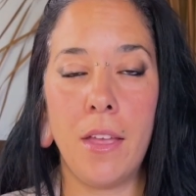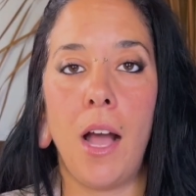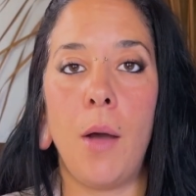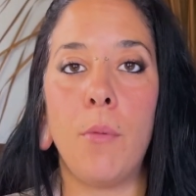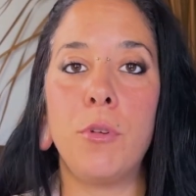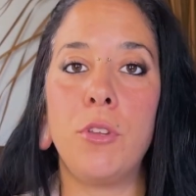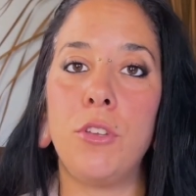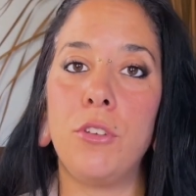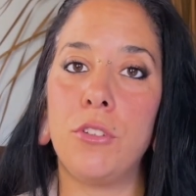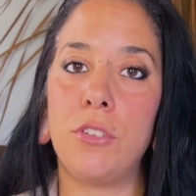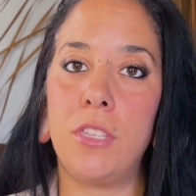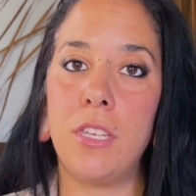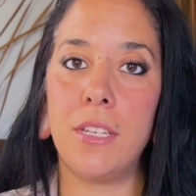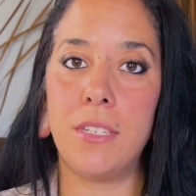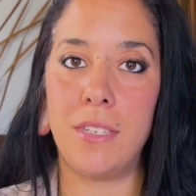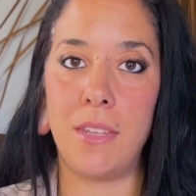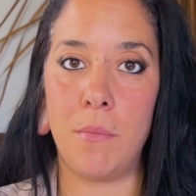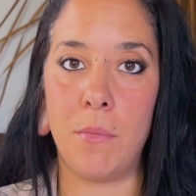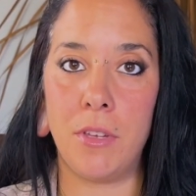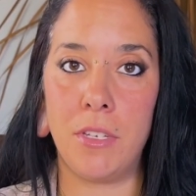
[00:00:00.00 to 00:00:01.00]
I would use
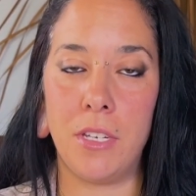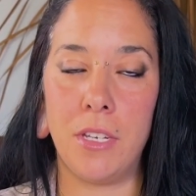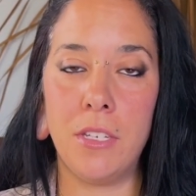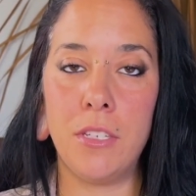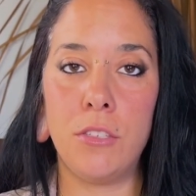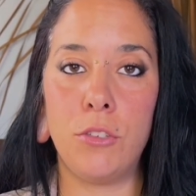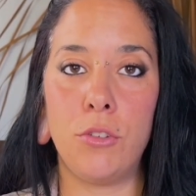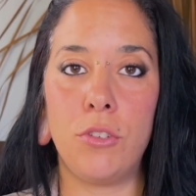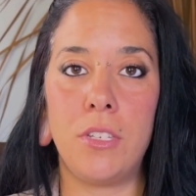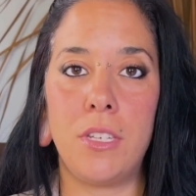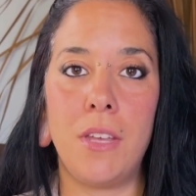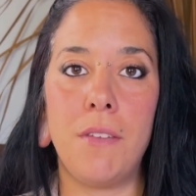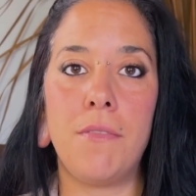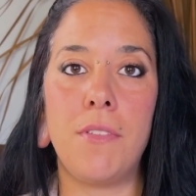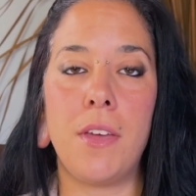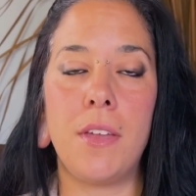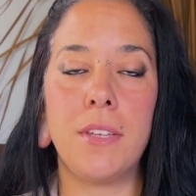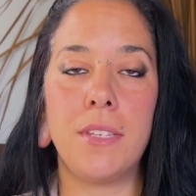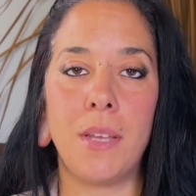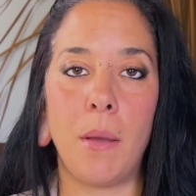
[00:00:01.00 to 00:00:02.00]
these images to see if
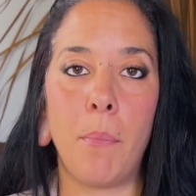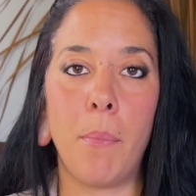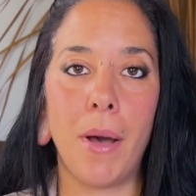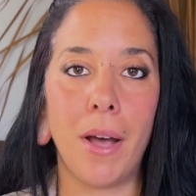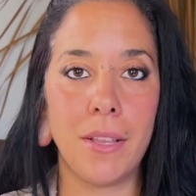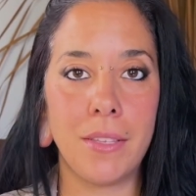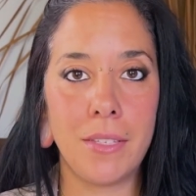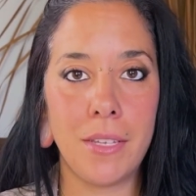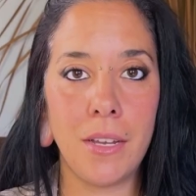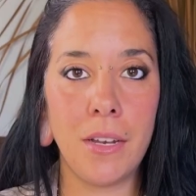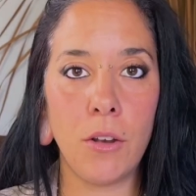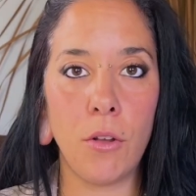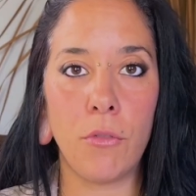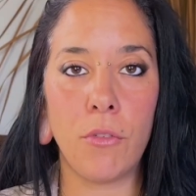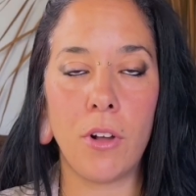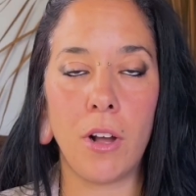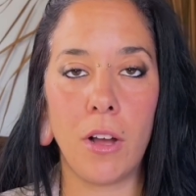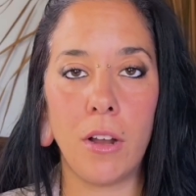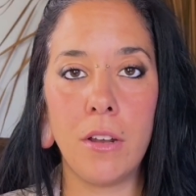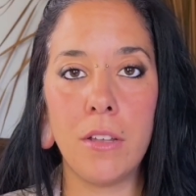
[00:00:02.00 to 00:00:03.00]
there is a pattern
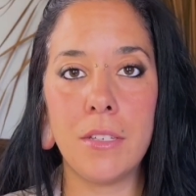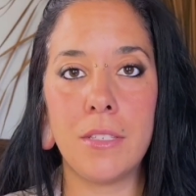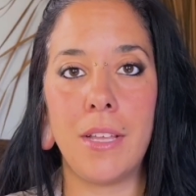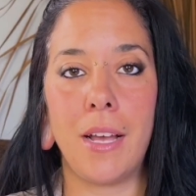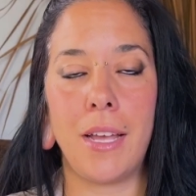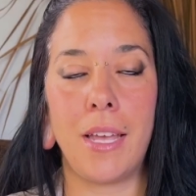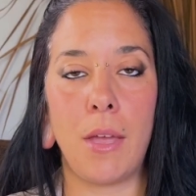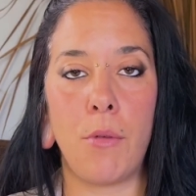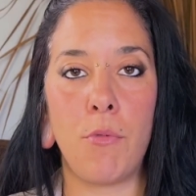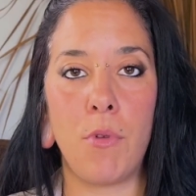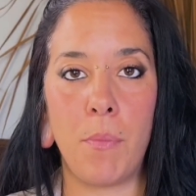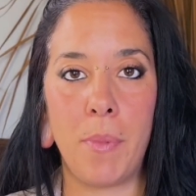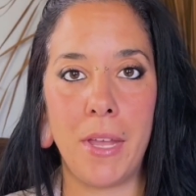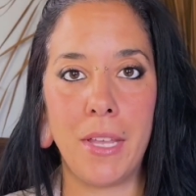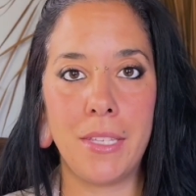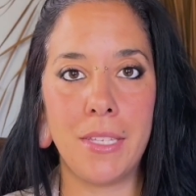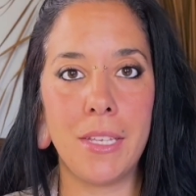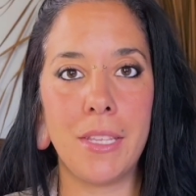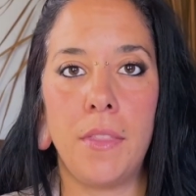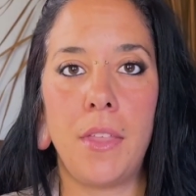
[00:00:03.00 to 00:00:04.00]
of colors that get
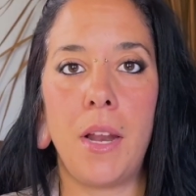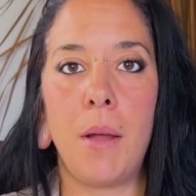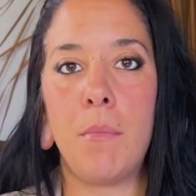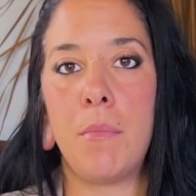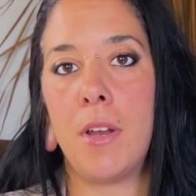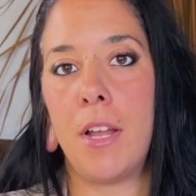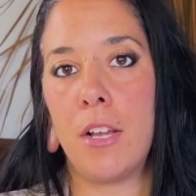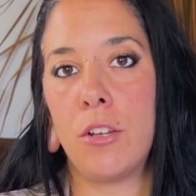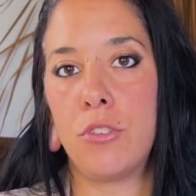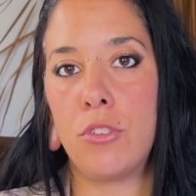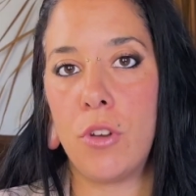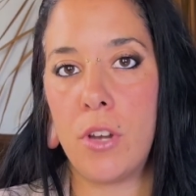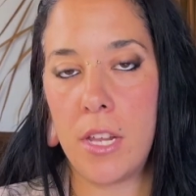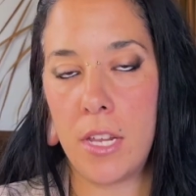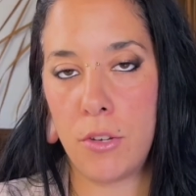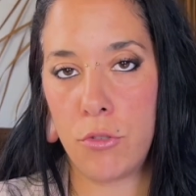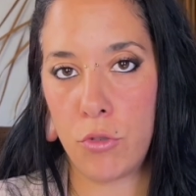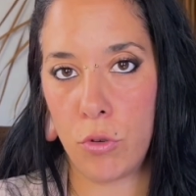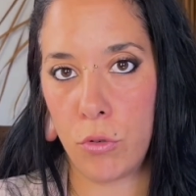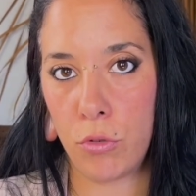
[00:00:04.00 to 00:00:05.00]
repeated that I'm
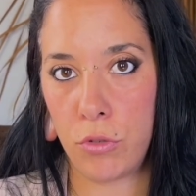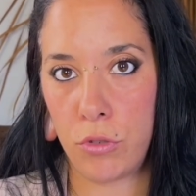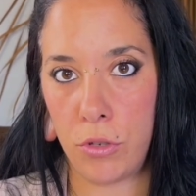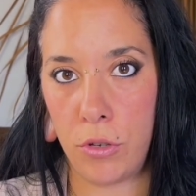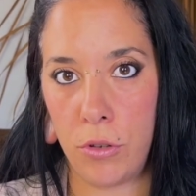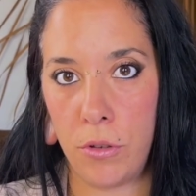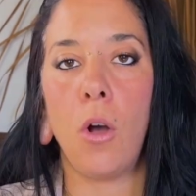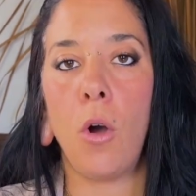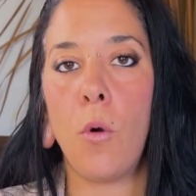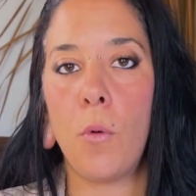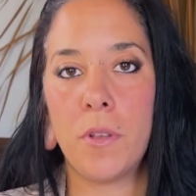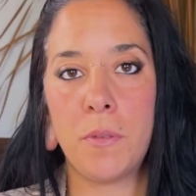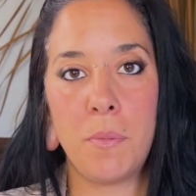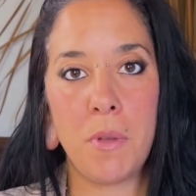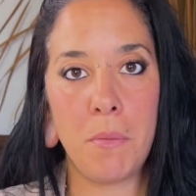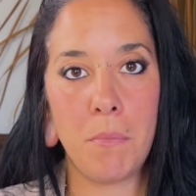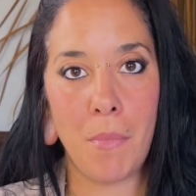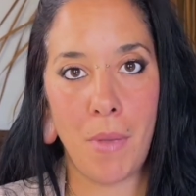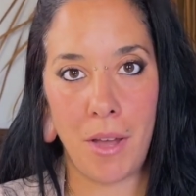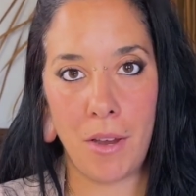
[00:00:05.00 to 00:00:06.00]
naturally drawn to. Always
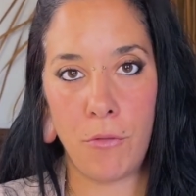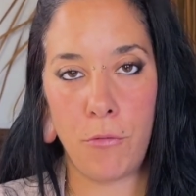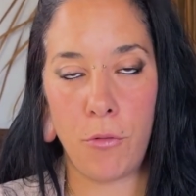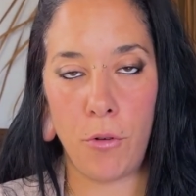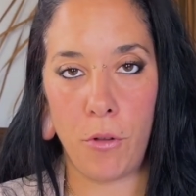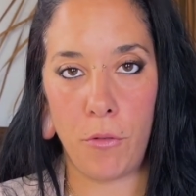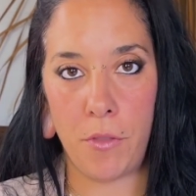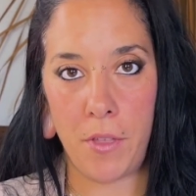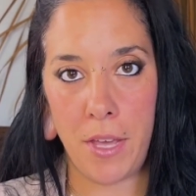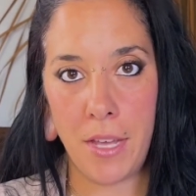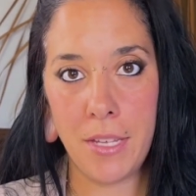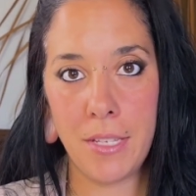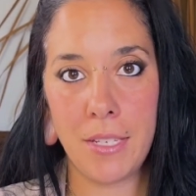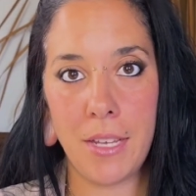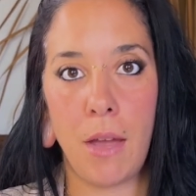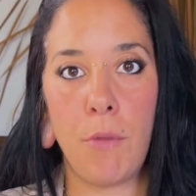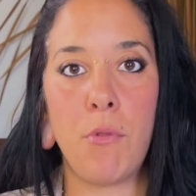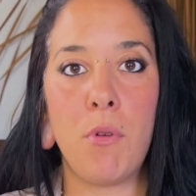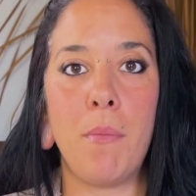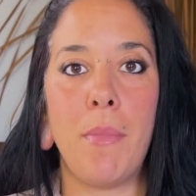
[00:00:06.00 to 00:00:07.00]
being mindful of this
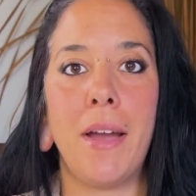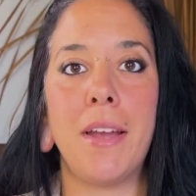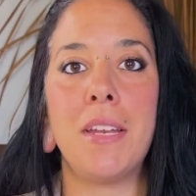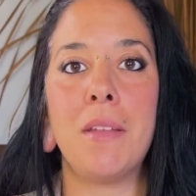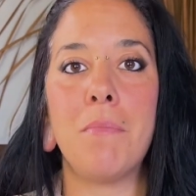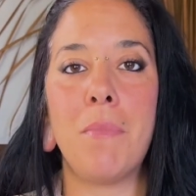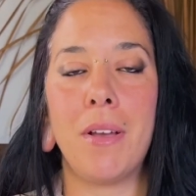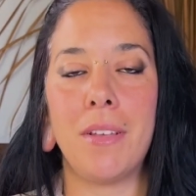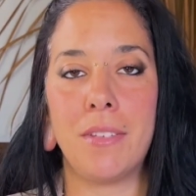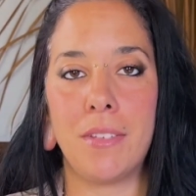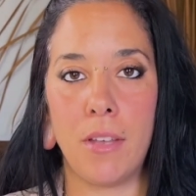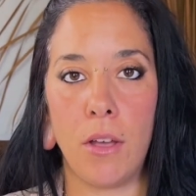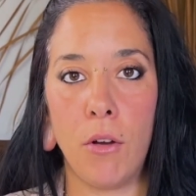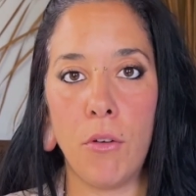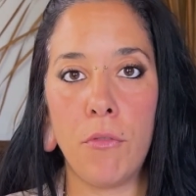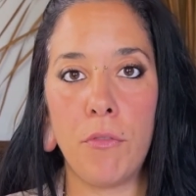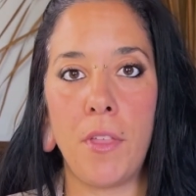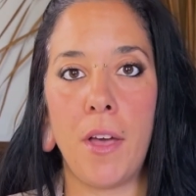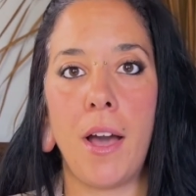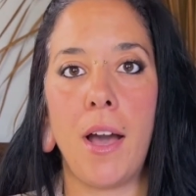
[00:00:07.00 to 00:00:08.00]
and reminding
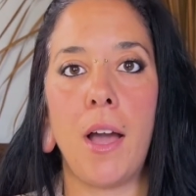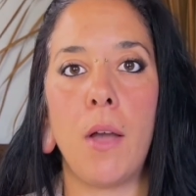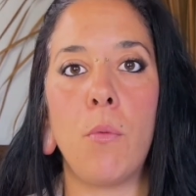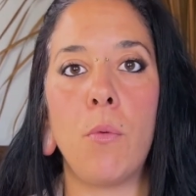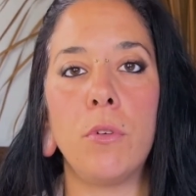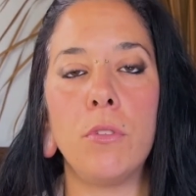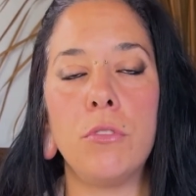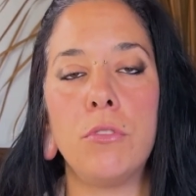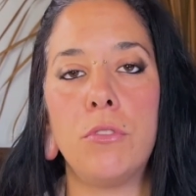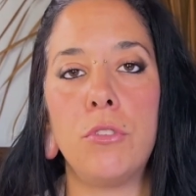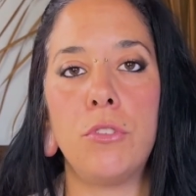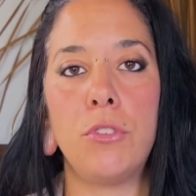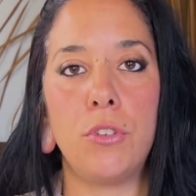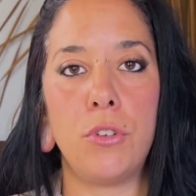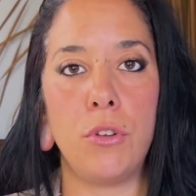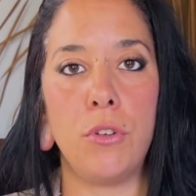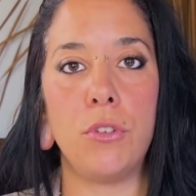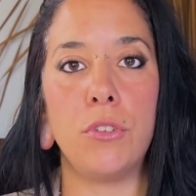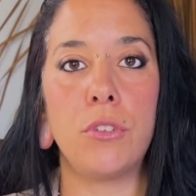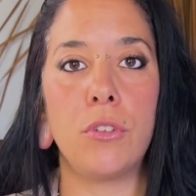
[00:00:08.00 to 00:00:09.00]
myself that I want to
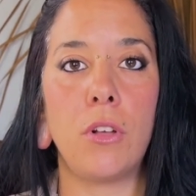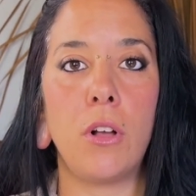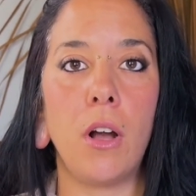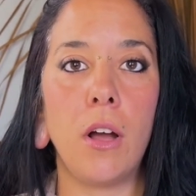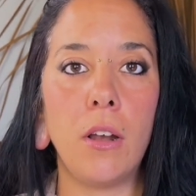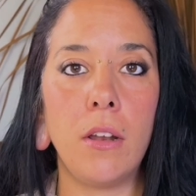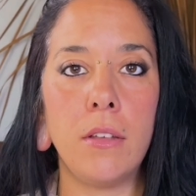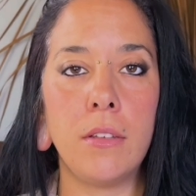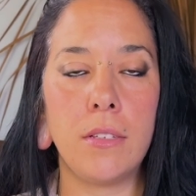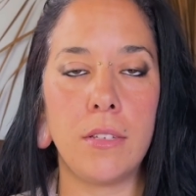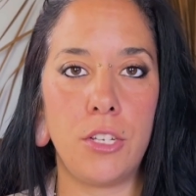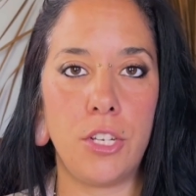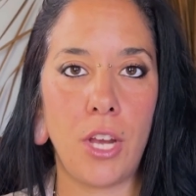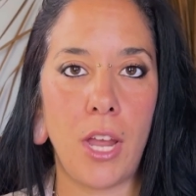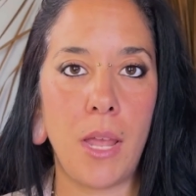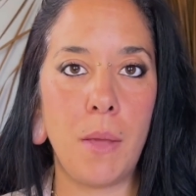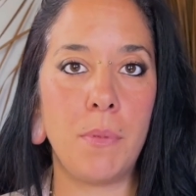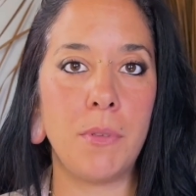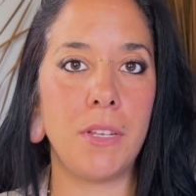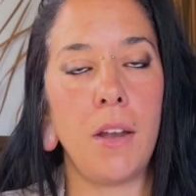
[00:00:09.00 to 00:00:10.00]
choose colors,
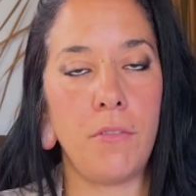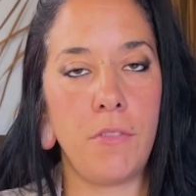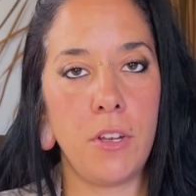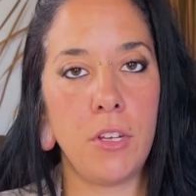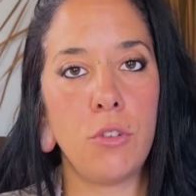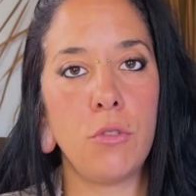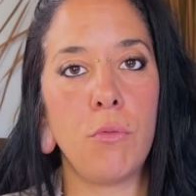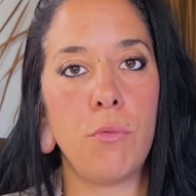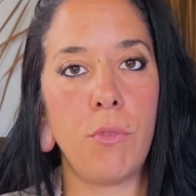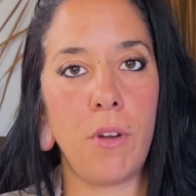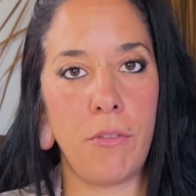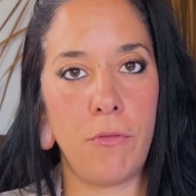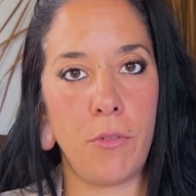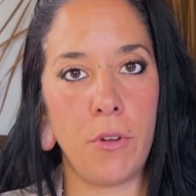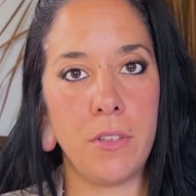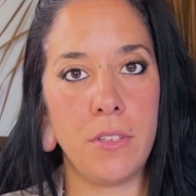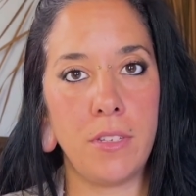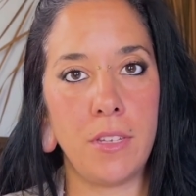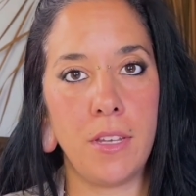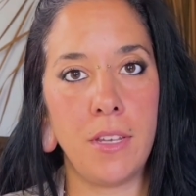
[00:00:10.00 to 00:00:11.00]
shapes, and visual
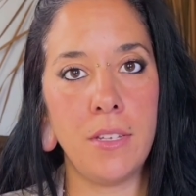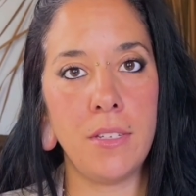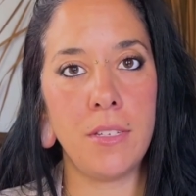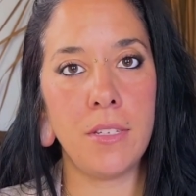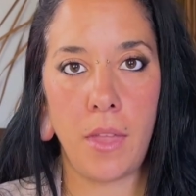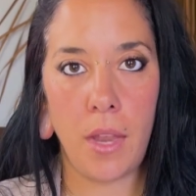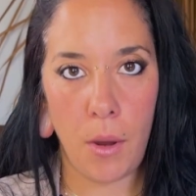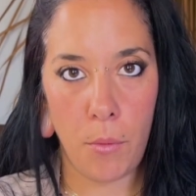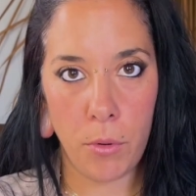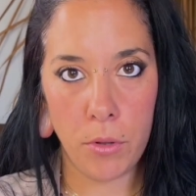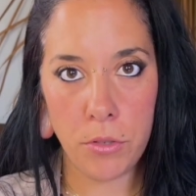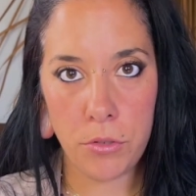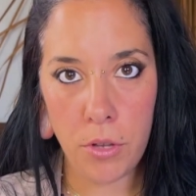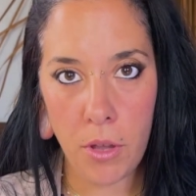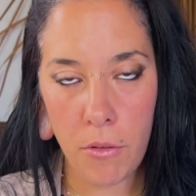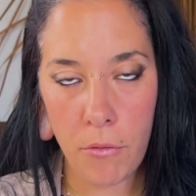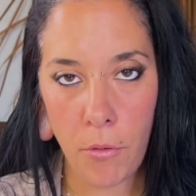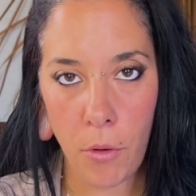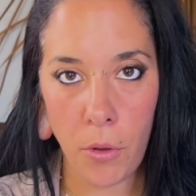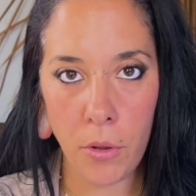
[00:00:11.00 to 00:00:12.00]
references that I want to
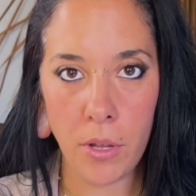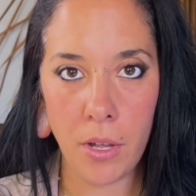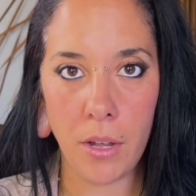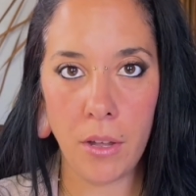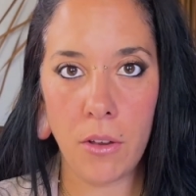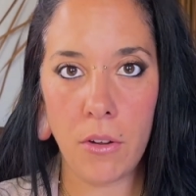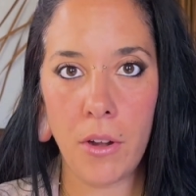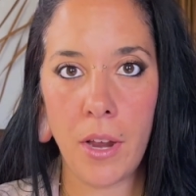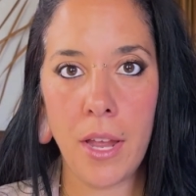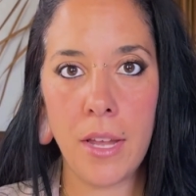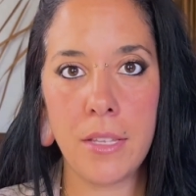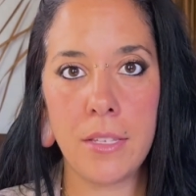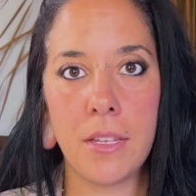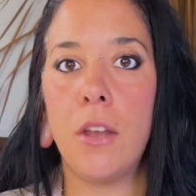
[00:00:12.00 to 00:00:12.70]
evoke and create,